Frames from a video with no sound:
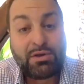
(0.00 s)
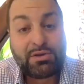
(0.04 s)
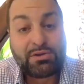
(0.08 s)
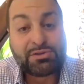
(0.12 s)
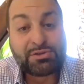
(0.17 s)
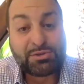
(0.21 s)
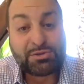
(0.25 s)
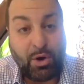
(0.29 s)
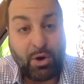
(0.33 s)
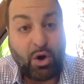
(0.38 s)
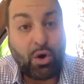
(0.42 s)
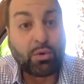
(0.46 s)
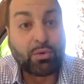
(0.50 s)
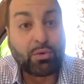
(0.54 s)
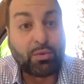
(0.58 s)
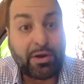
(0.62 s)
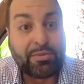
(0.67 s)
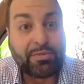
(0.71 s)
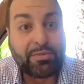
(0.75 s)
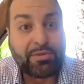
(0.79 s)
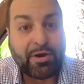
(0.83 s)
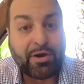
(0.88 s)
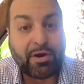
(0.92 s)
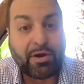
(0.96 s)
spoke
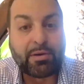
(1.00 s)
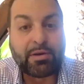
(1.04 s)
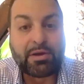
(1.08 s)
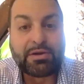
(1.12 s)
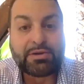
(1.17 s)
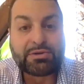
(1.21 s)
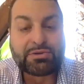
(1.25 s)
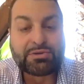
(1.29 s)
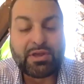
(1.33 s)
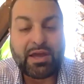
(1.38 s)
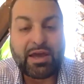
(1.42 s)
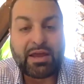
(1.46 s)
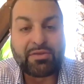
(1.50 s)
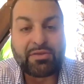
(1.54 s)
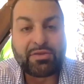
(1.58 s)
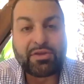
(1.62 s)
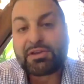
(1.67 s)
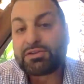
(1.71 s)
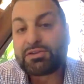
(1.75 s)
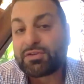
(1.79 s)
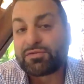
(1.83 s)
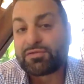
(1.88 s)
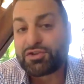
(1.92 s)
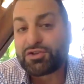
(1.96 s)
right there, is that
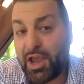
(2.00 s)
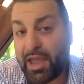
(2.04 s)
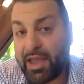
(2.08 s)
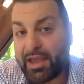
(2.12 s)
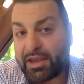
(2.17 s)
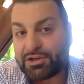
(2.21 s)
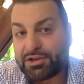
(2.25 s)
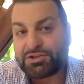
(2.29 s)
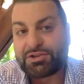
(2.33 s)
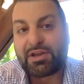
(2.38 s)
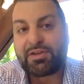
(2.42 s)
things have changed.